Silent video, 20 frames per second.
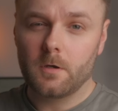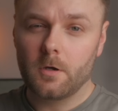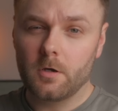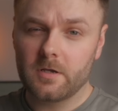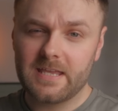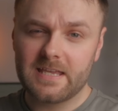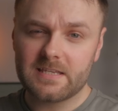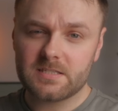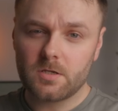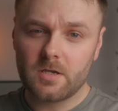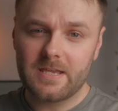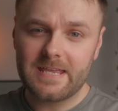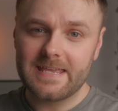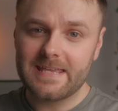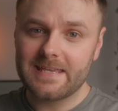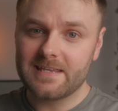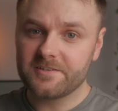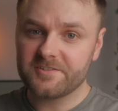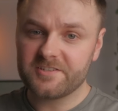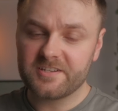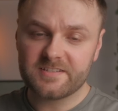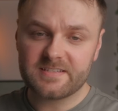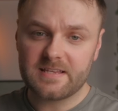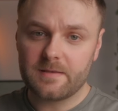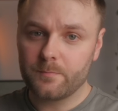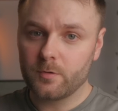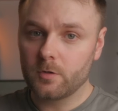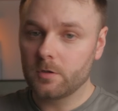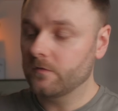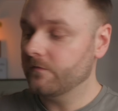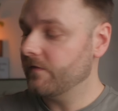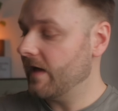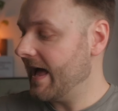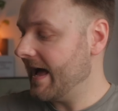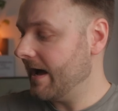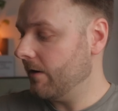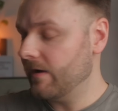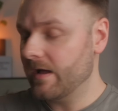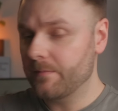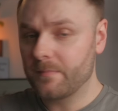Okay, so here is an example of
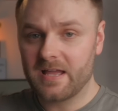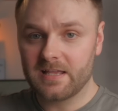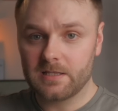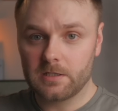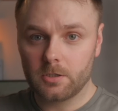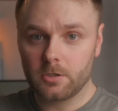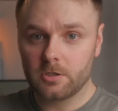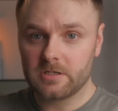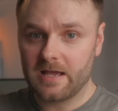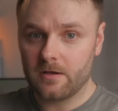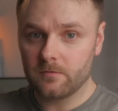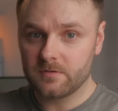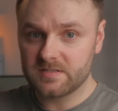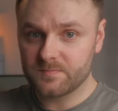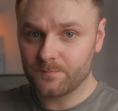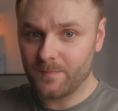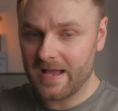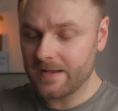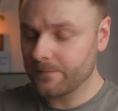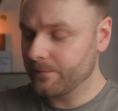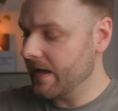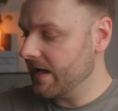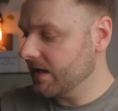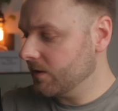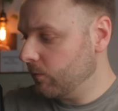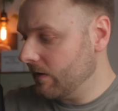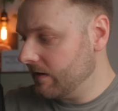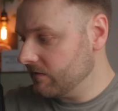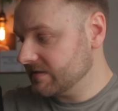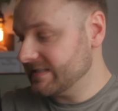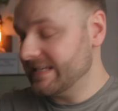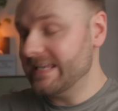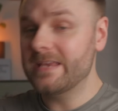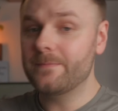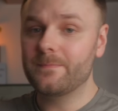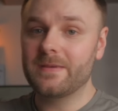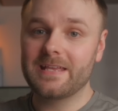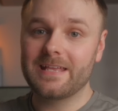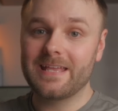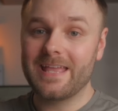how I might load out this backpack whilst
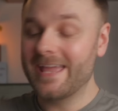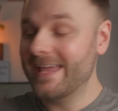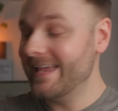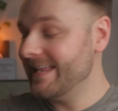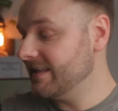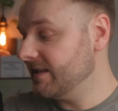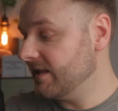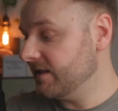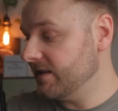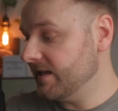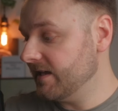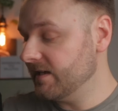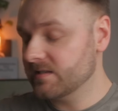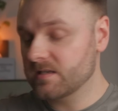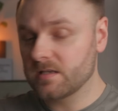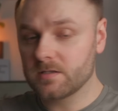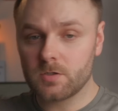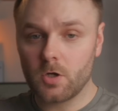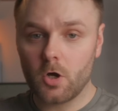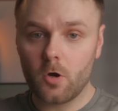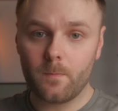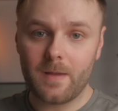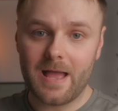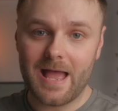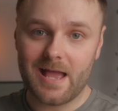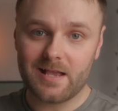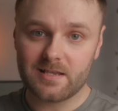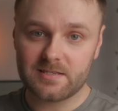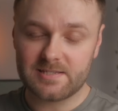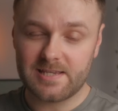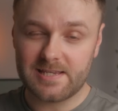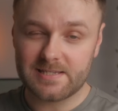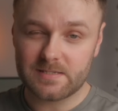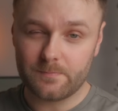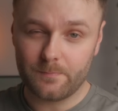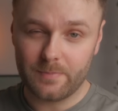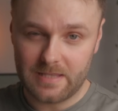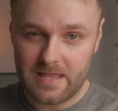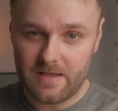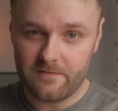keeping in this top access
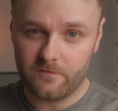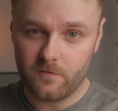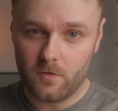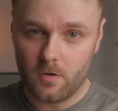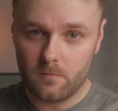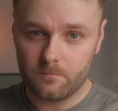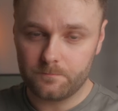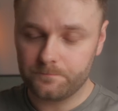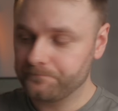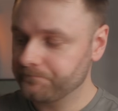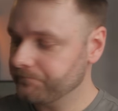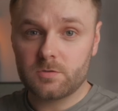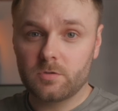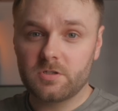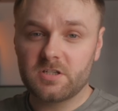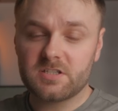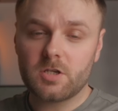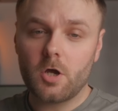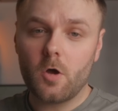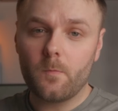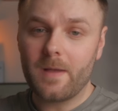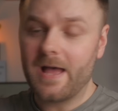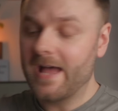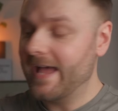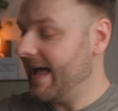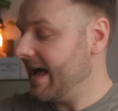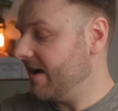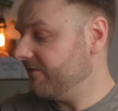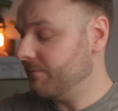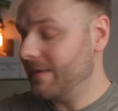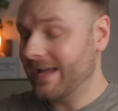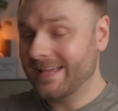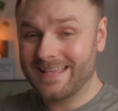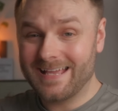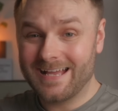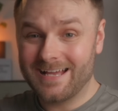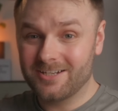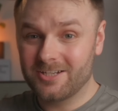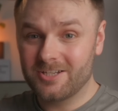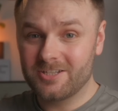platform. So on the top, I have my
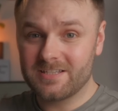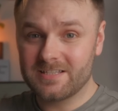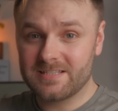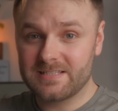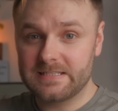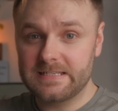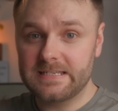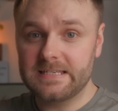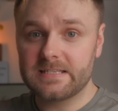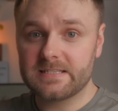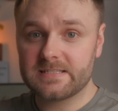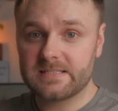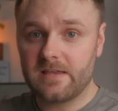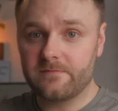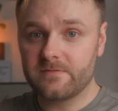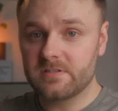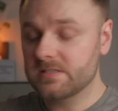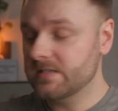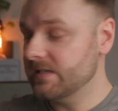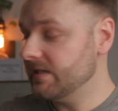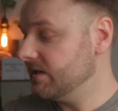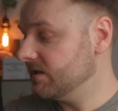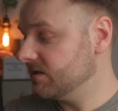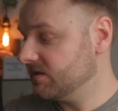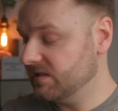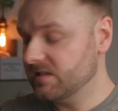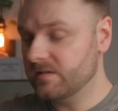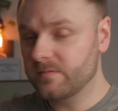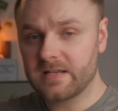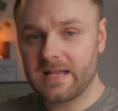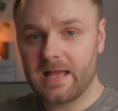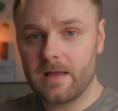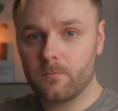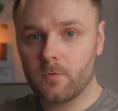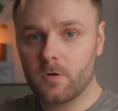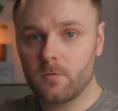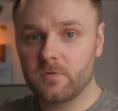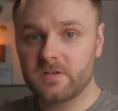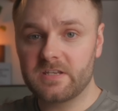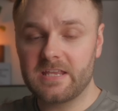Canon C70 cinema
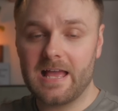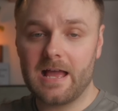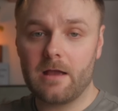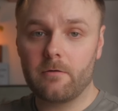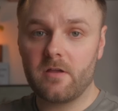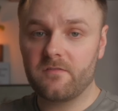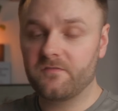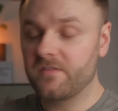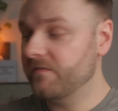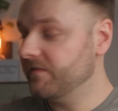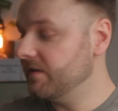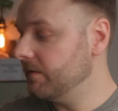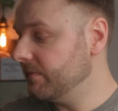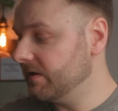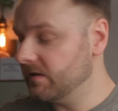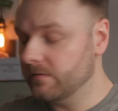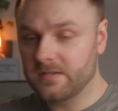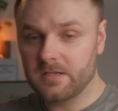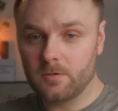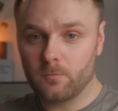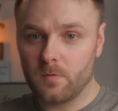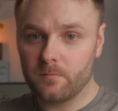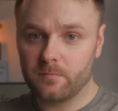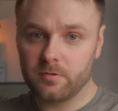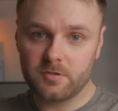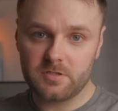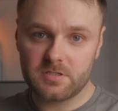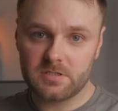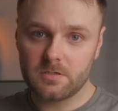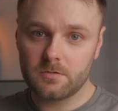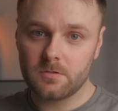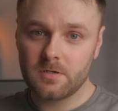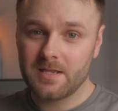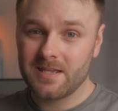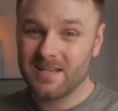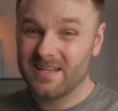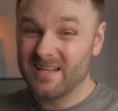camera with the RF 50mm 1.2.